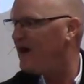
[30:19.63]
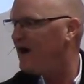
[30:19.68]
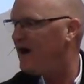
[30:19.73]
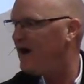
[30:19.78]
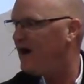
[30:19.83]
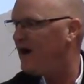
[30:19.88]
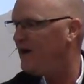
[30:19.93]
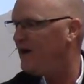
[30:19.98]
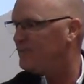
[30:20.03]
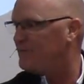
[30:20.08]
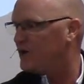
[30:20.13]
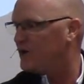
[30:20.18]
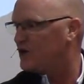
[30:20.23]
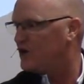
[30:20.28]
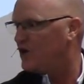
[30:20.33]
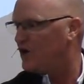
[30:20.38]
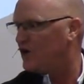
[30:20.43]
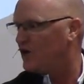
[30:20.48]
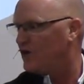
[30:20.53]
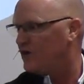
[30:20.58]
up the
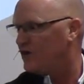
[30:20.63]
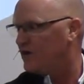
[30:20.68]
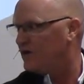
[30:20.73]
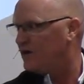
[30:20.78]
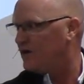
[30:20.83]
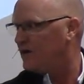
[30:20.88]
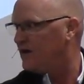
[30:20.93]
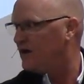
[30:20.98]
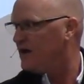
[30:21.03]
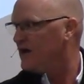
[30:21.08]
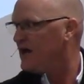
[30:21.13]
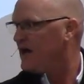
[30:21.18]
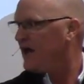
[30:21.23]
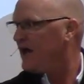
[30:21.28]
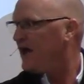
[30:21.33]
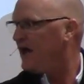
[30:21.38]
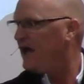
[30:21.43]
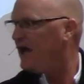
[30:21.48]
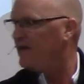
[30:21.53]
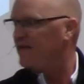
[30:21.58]
curtain
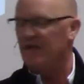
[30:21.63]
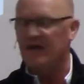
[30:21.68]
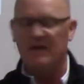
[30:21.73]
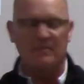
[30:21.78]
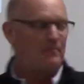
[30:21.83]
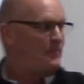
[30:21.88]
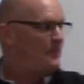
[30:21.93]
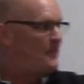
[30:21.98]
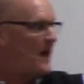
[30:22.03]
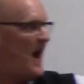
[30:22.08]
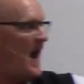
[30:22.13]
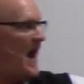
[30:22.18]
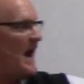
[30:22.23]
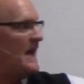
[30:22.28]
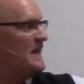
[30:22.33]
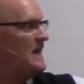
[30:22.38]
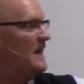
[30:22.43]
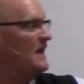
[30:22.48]
and then back